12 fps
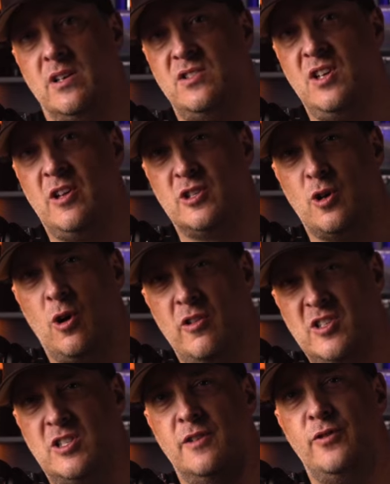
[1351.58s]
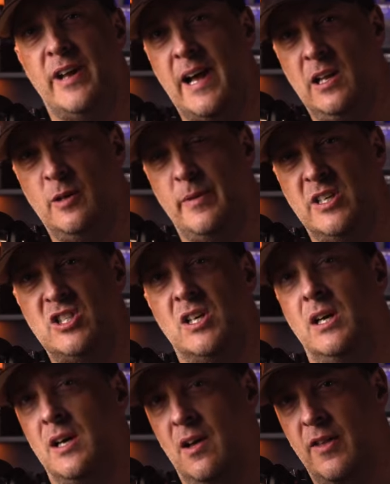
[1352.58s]
we can see there's all these different elements
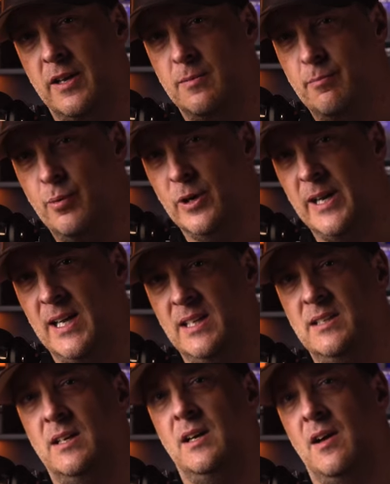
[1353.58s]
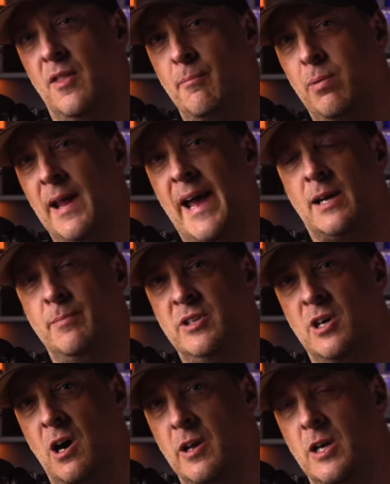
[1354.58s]
that bring the Black
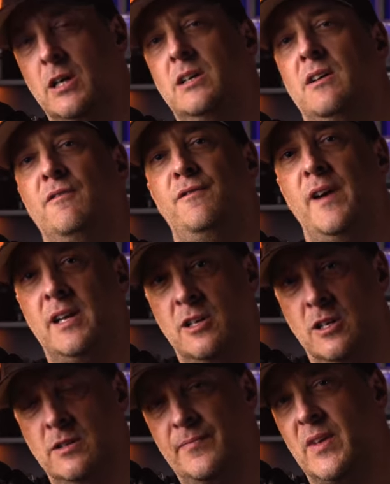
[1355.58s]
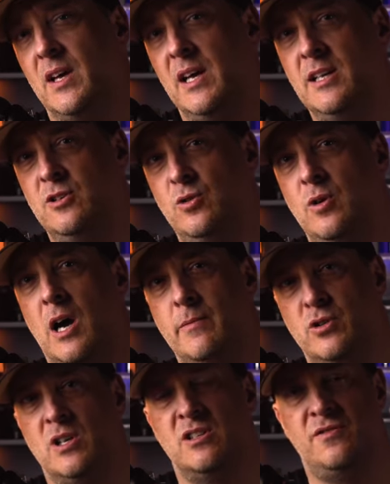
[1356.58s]
Madonna figure into
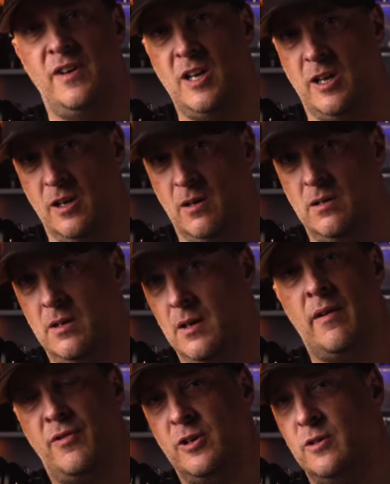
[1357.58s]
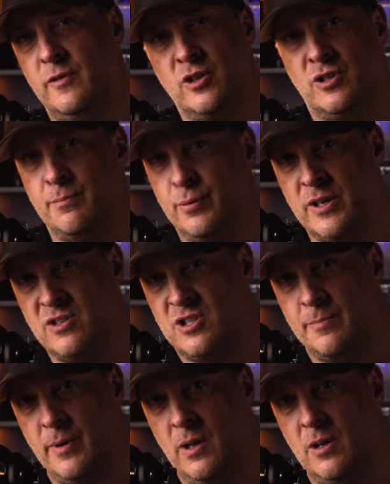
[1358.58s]
Rammstein's video. We have the universal
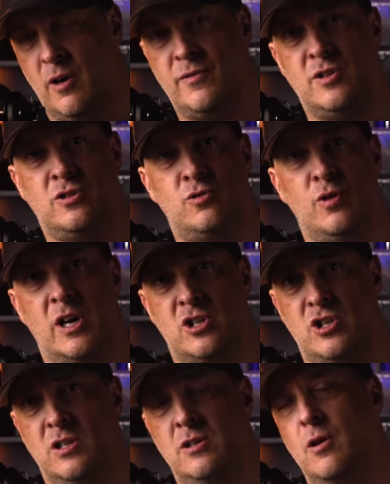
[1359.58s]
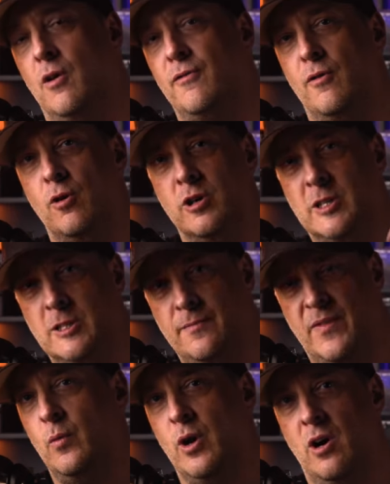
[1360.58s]
principle of destruction of order,
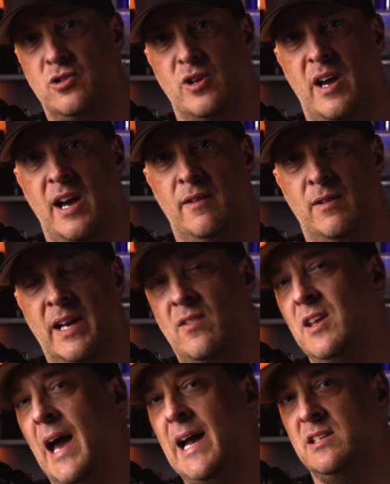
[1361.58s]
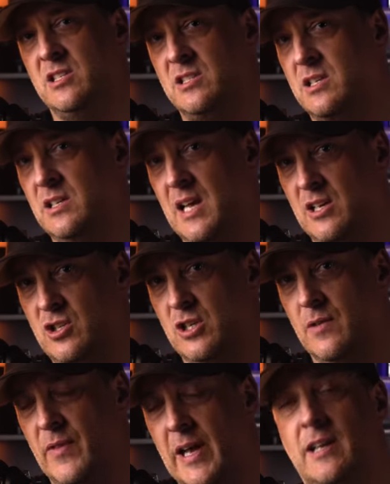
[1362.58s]
and we also have like the ISIS
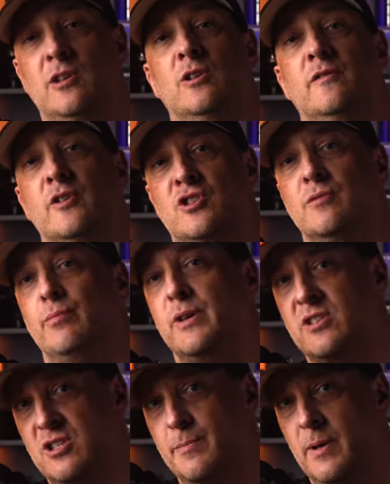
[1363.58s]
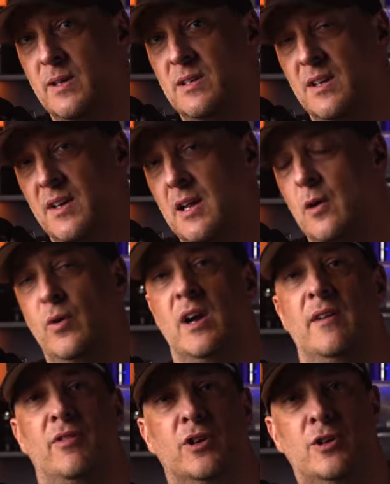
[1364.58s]
connection, like a universal principle. We
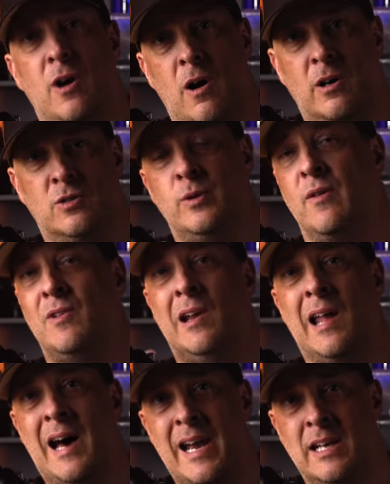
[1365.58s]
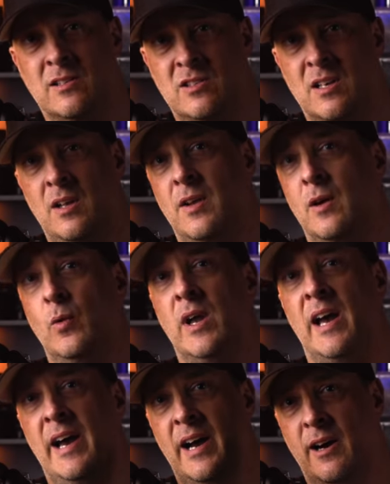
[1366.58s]
have the dogs, we have the lions, we
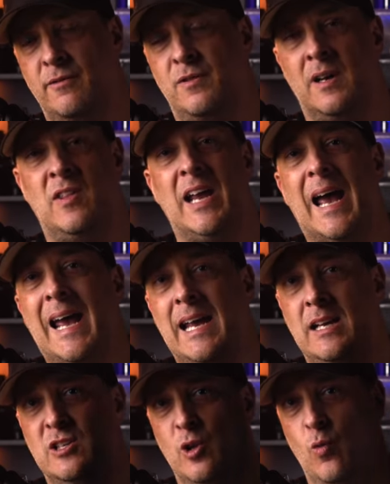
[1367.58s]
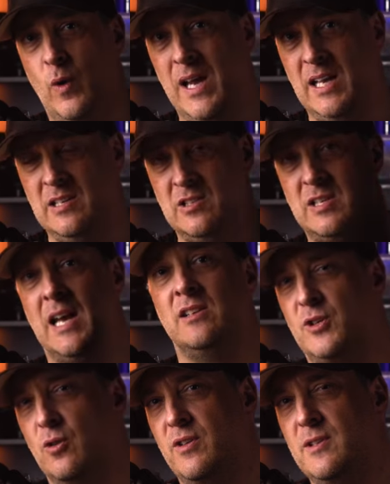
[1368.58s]
have the angel wings.
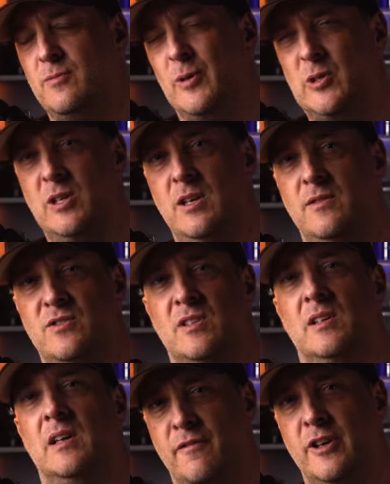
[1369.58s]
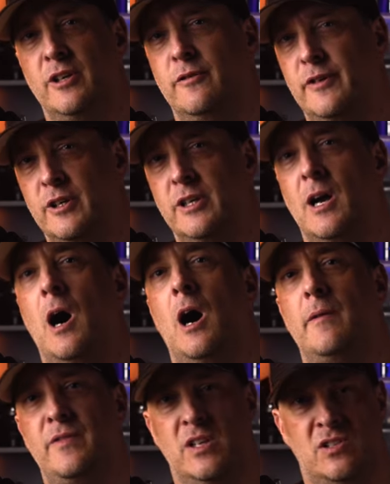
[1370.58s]
So these motifs are very, very
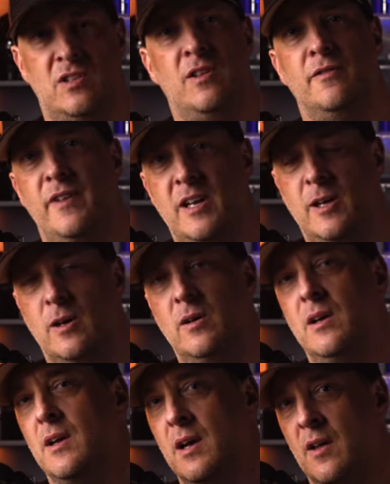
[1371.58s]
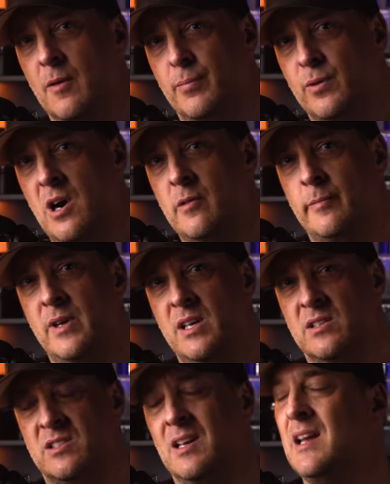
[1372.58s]
obvious in the video. The problem
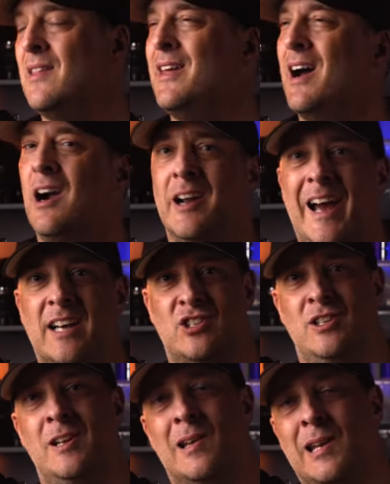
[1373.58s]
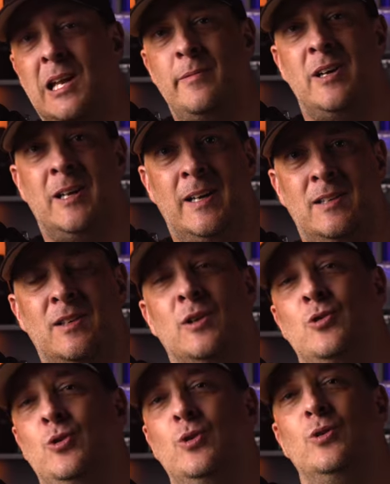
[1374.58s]
is they are actually not limited
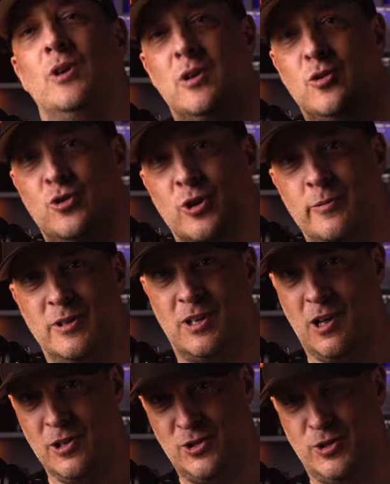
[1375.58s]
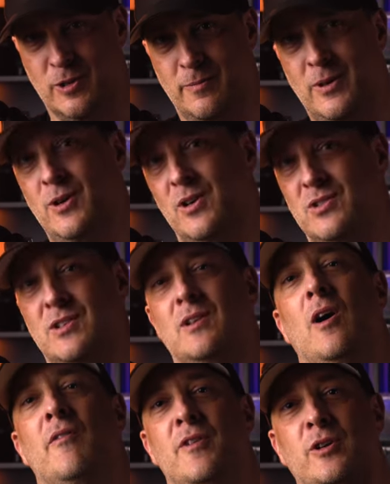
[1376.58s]
to German culture because
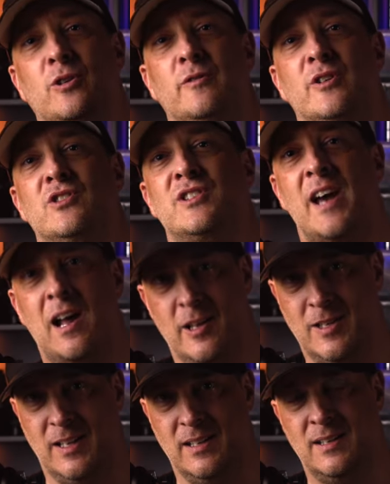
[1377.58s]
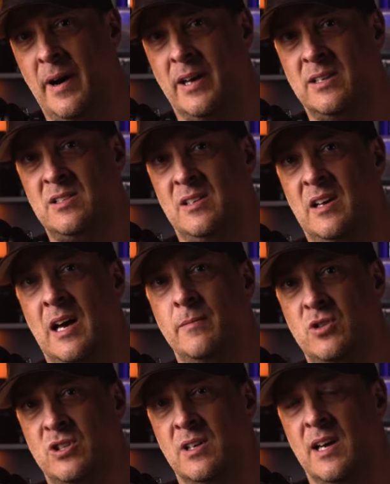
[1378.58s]
of their universality. But
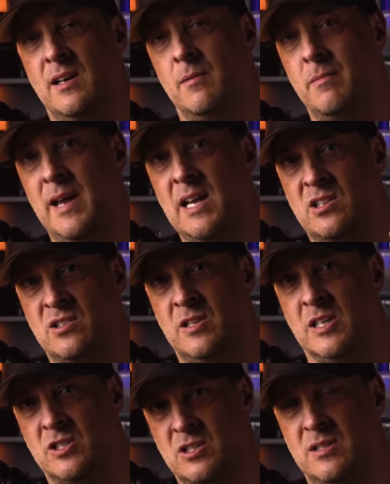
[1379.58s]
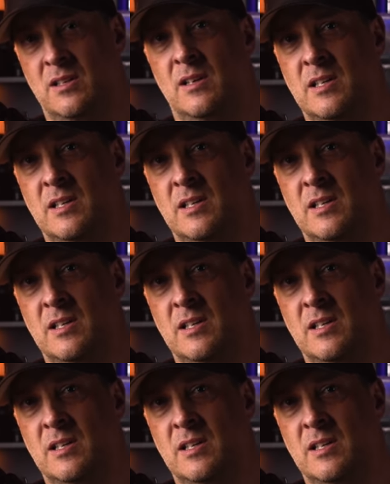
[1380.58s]
Rammstein makes this